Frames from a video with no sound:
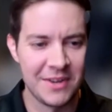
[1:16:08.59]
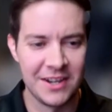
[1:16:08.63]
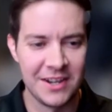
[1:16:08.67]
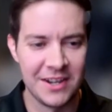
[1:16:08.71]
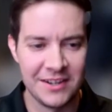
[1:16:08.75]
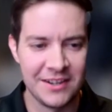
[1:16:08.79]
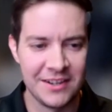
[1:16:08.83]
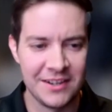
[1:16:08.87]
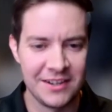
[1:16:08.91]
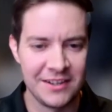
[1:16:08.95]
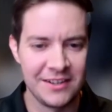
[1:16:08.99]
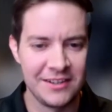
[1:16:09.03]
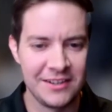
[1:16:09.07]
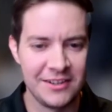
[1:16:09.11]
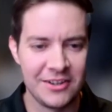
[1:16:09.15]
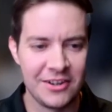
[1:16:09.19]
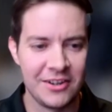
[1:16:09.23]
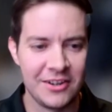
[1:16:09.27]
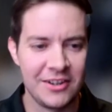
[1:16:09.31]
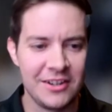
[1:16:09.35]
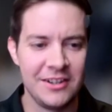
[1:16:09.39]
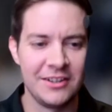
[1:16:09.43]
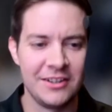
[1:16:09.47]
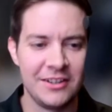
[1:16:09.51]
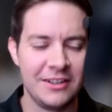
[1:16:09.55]
and he
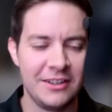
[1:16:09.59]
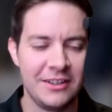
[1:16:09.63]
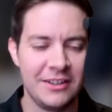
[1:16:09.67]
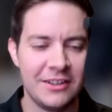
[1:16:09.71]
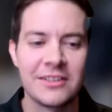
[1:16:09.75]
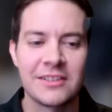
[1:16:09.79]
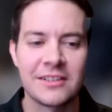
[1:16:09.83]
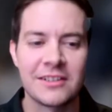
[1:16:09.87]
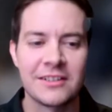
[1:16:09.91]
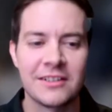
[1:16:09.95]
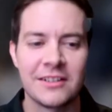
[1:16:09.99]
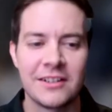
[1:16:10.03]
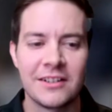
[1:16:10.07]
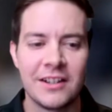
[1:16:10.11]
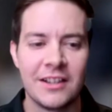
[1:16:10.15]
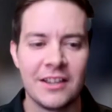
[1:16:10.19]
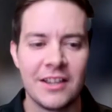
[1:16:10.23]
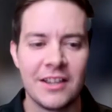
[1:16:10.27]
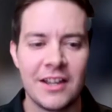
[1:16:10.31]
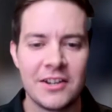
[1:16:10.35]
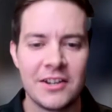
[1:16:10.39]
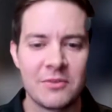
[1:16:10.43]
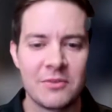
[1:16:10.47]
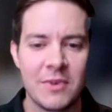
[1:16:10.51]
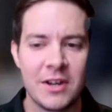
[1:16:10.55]
nearly lost a
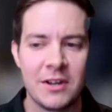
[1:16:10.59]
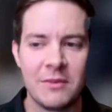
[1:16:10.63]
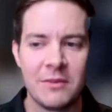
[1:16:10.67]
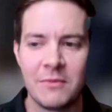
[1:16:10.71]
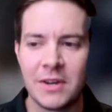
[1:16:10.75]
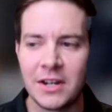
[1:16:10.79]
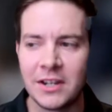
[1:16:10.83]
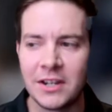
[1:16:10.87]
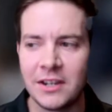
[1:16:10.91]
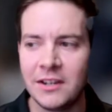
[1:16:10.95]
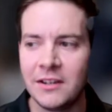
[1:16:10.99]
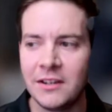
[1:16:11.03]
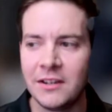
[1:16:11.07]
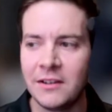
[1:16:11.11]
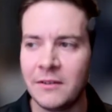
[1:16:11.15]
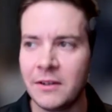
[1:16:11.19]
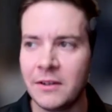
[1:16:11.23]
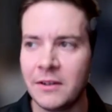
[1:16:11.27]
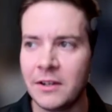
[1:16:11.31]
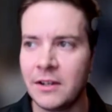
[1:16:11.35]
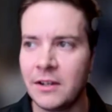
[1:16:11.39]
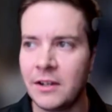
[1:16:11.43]
large amount of money.